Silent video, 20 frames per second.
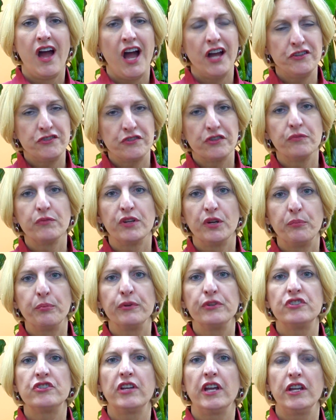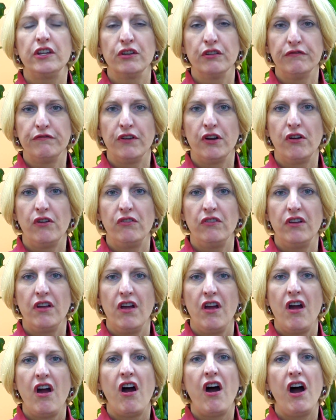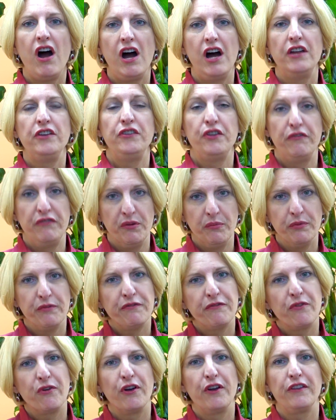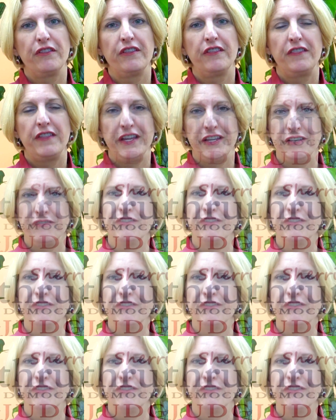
I sure would appreciate your vote on November 4th. Thank